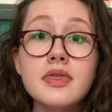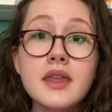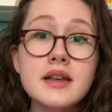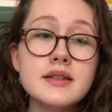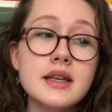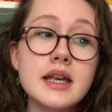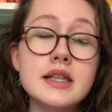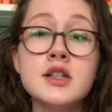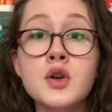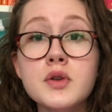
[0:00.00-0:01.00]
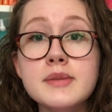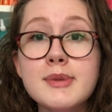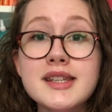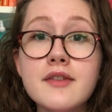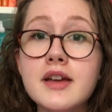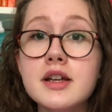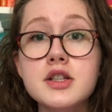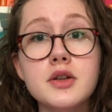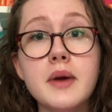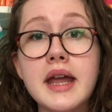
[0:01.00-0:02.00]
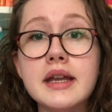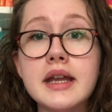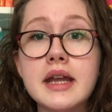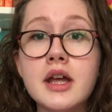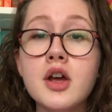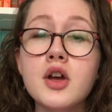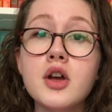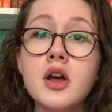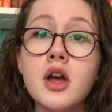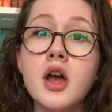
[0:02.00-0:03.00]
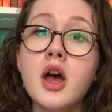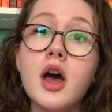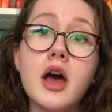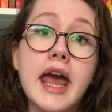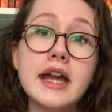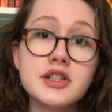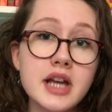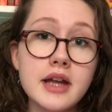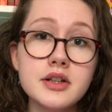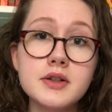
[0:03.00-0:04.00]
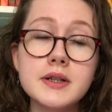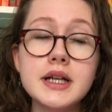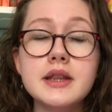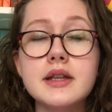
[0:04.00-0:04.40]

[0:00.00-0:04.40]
This is not specific to any age category.